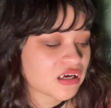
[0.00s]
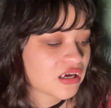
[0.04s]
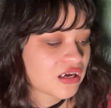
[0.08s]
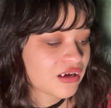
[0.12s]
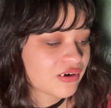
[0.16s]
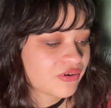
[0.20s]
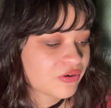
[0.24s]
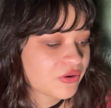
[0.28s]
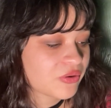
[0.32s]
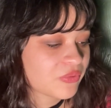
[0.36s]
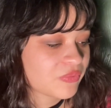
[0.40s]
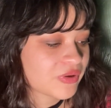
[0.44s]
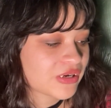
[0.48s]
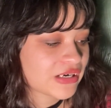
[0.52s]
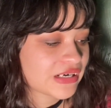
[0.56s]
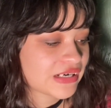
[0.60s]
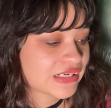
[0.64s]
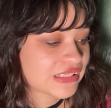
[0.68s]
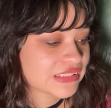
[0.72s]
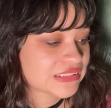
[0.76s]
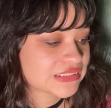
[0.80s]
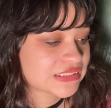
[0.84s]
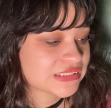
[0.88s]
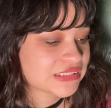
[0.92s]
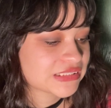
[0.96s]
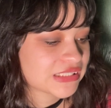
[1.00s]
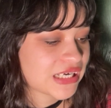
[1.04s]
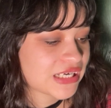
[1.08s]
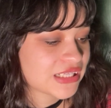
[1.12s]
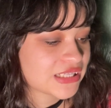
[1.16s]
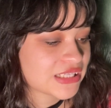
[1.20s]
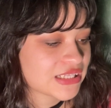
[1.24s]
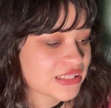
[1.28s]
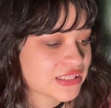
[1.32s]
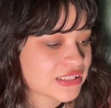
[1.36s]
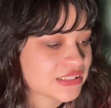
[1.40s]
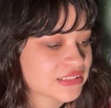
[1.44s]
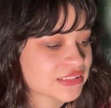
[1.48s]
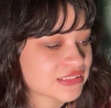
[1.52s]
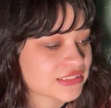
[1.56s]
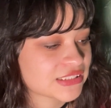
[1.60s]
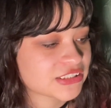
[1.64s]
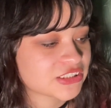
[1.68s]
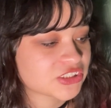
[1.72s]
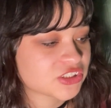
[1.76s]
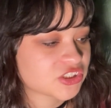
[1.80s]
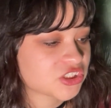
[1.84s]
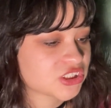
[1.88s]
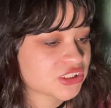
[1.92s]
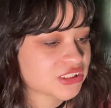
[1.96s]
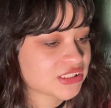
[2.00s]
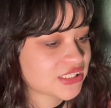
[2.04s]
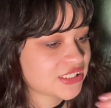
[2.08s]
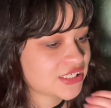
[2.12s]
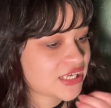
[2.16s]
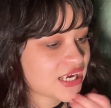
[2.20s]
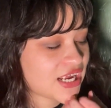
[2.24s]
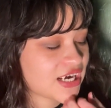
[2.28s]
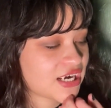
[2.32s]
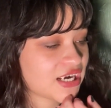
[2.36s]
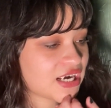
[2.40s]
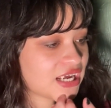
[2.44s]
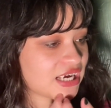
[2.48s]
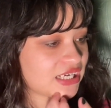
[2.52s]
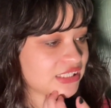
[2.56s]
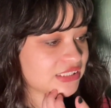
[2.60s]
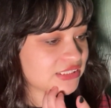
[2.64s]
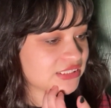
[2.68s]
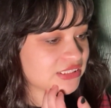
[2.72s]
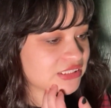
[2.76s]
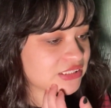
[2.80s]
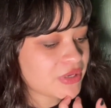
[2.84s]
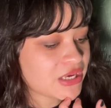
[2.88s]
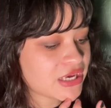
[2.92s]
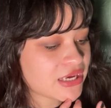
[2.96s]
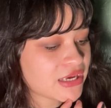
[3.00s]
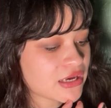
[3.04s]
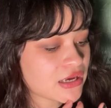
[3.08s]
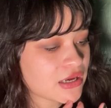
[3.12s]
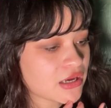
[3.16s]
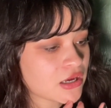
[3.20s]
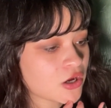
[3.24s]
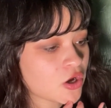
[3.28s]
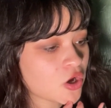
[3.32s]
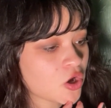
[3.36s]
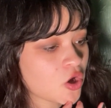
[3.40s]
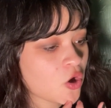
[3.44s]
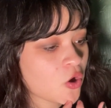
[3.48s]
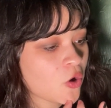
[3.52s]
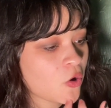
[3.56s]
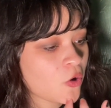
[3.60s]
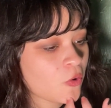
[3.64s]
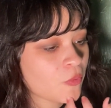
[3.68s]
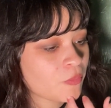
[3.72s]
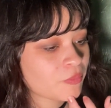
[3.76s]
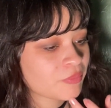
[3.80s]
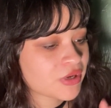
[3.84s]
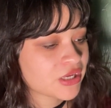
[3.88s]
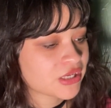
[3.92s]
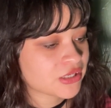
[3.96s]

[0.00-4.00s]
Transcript: I don't know what it is. I think that it's just kind of nice. Pick a home.